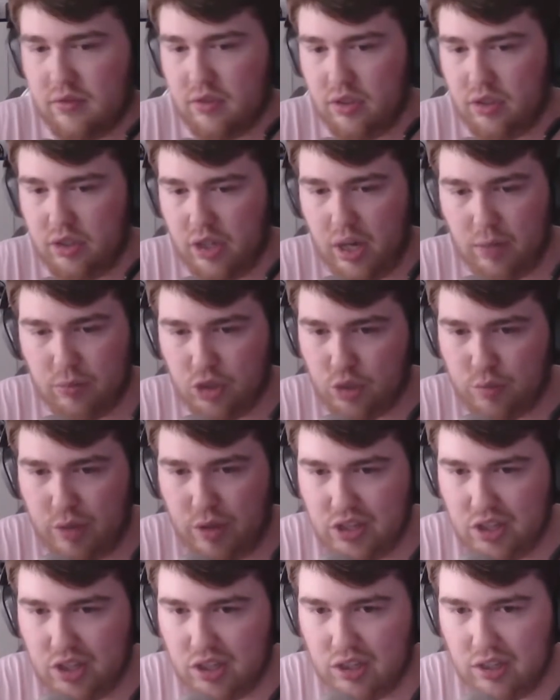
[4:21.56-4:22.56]
I'm just
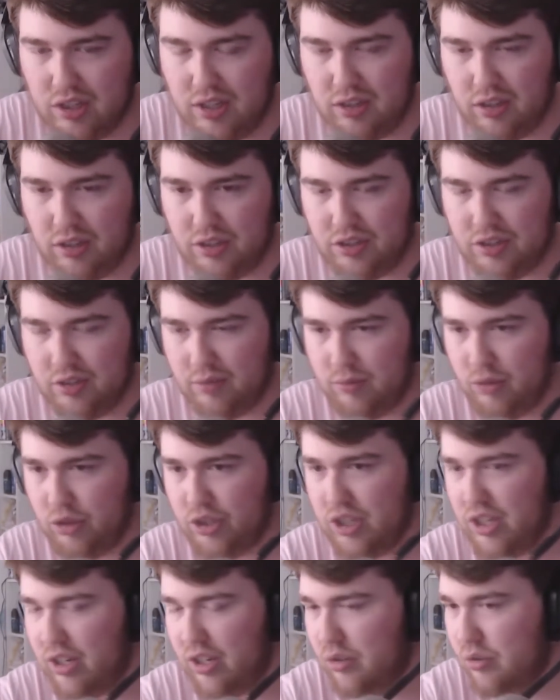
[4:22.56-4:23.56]
basically like
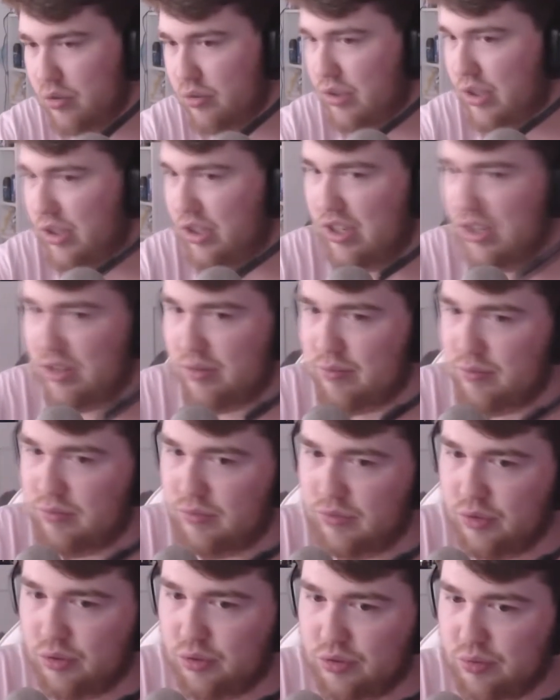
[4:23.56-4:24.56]
looking at all
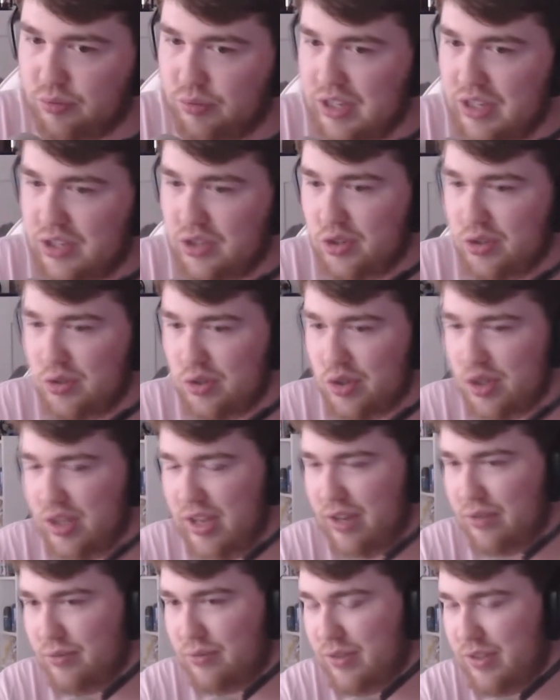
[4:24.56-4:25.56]
the reasons
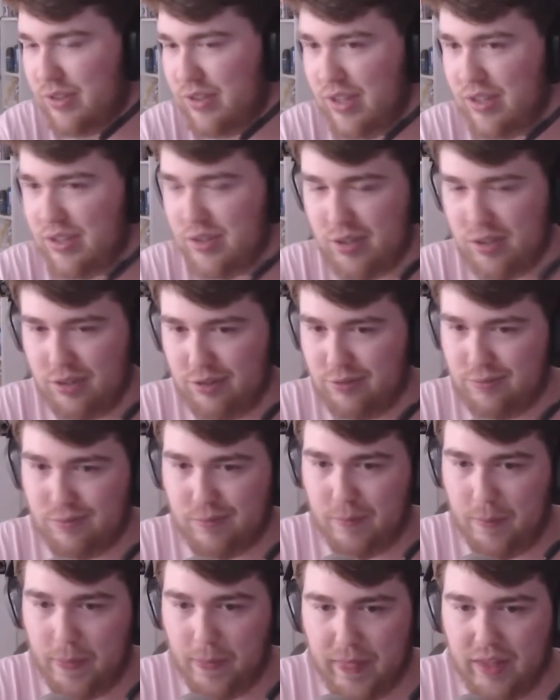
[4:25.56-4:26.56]
now that
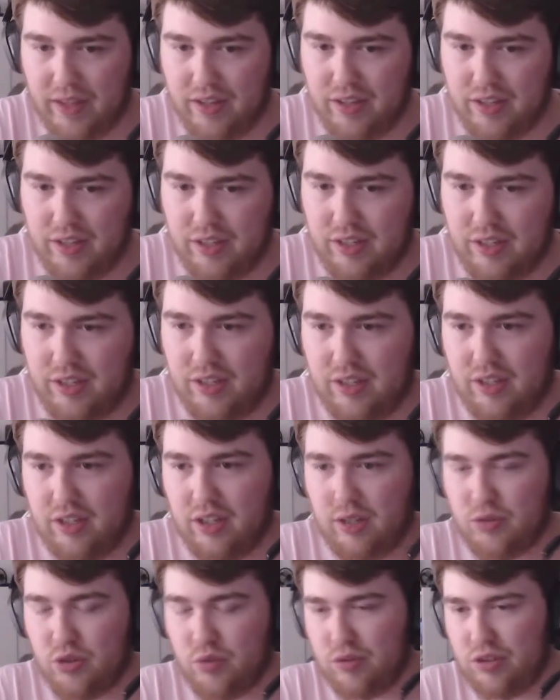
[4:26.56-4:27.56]
I
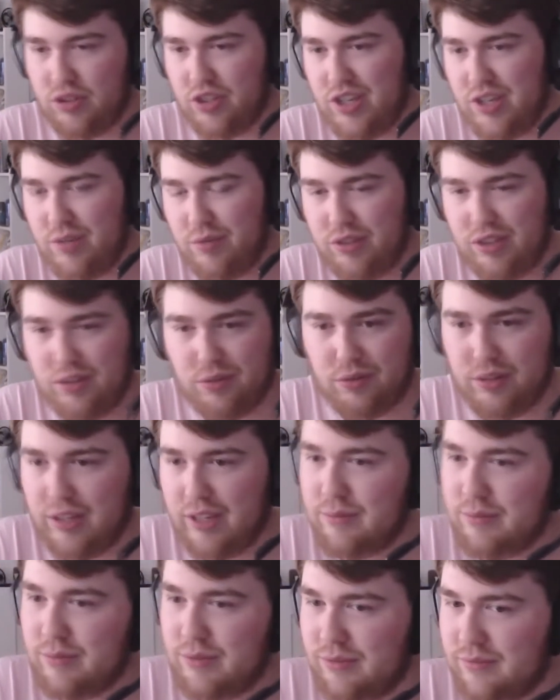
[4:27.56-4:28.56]
just want to see what they all
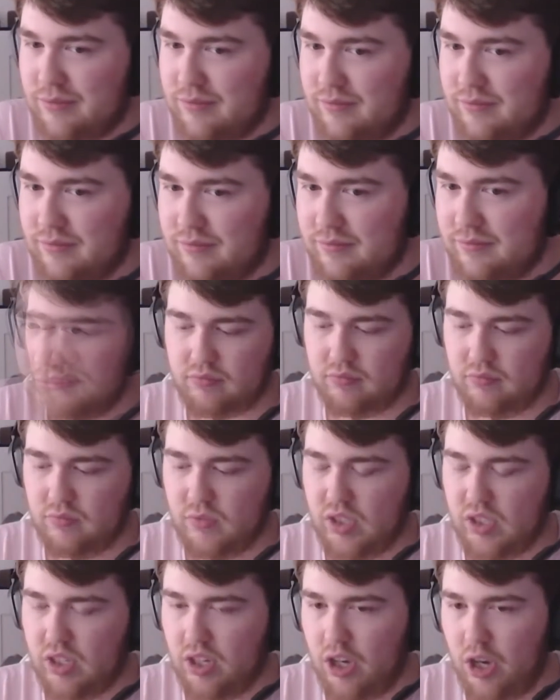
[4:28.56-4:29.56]
am.
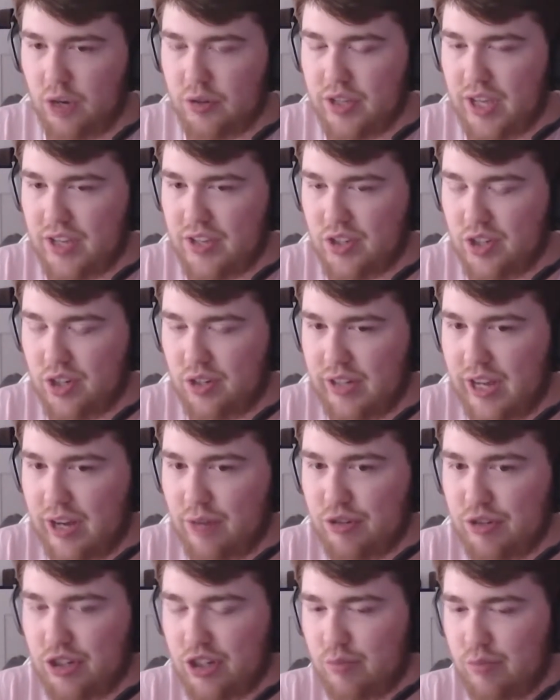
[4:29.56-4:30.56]
Okay, so now we're
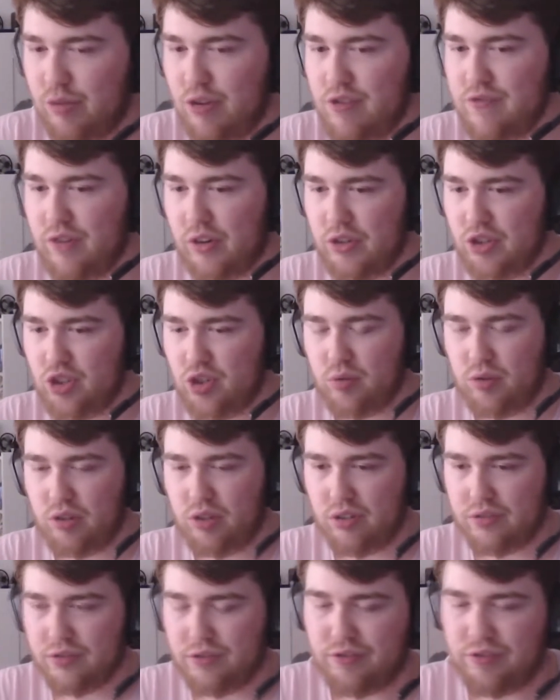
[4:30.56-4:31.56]
going to move on to
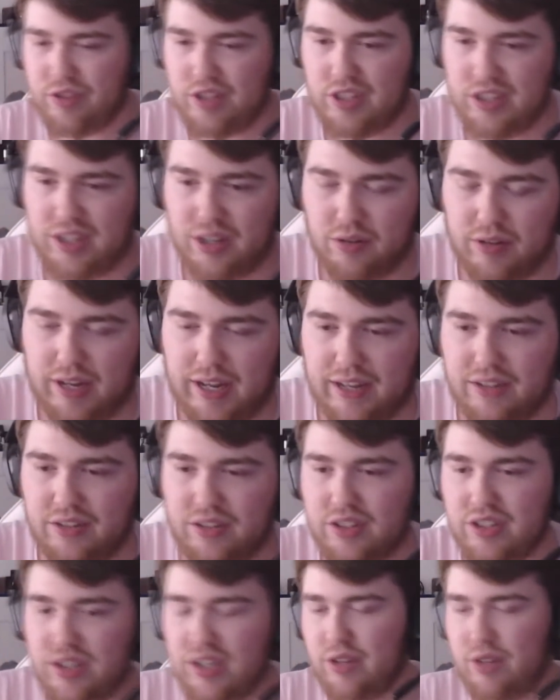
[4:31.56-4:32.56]
another video, and
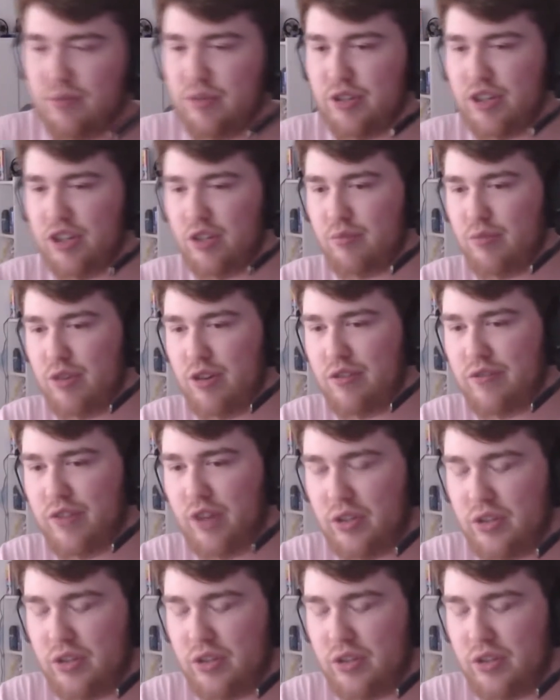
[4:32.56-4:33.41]
we're going to move on